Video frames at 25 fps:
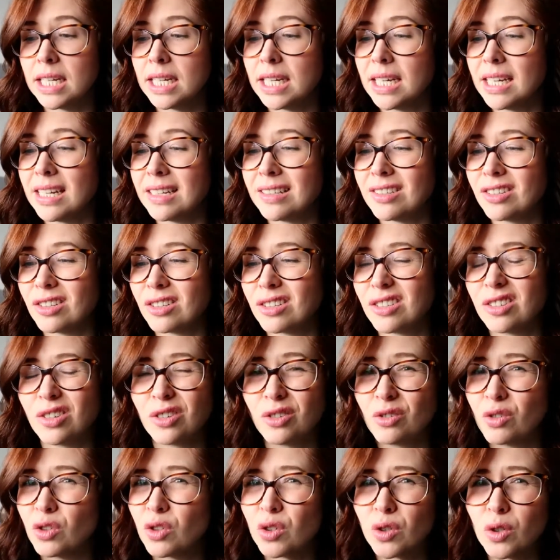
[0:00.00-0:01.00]
it just
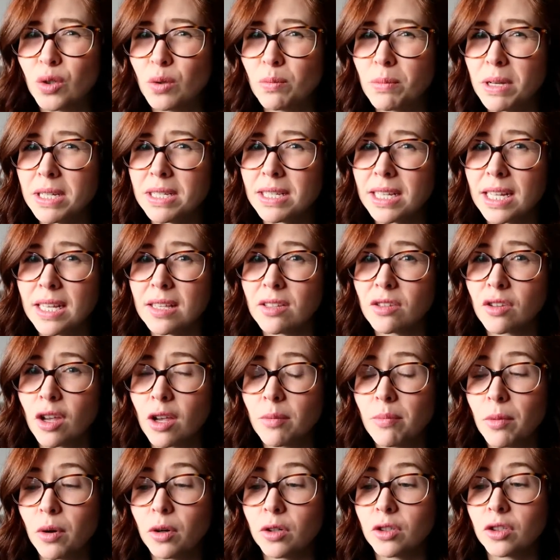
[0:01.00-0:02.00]
doesn't suit my skin so
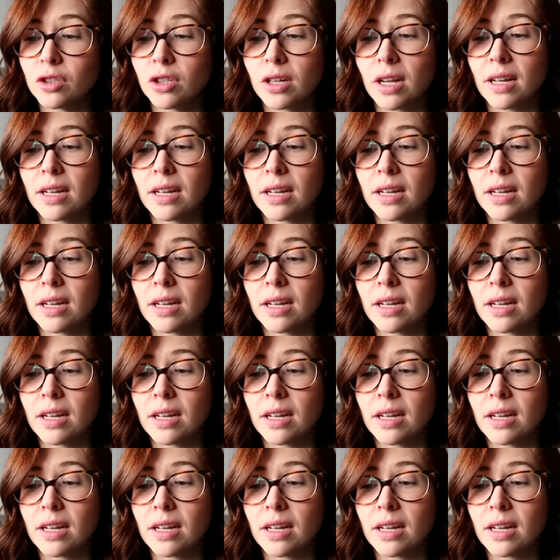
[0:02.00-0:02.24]
much